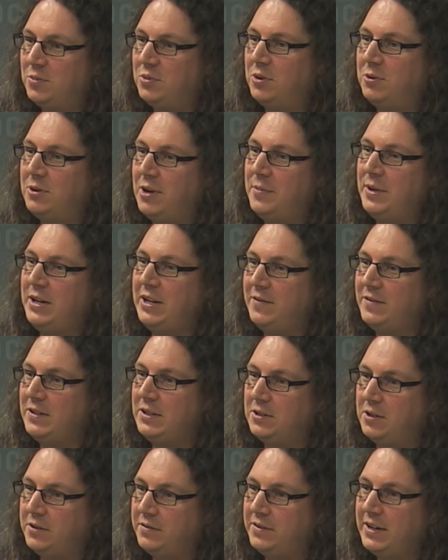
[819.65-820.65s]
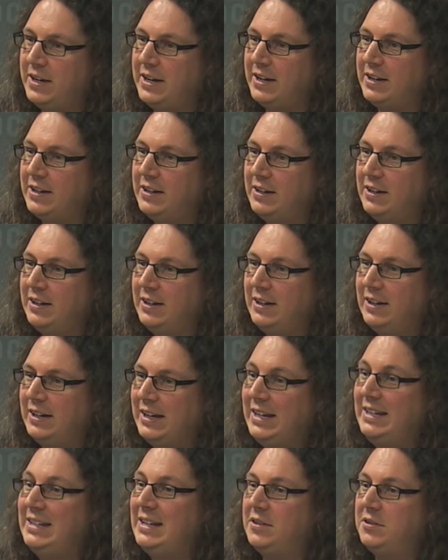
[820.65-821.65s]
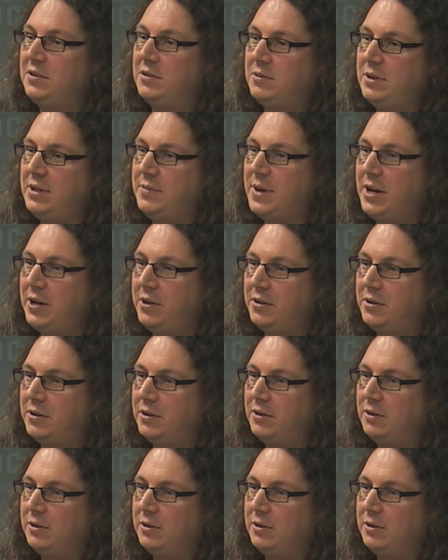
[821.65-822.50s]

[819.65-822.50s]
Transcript: program and if it's not there, it doesn't really matter.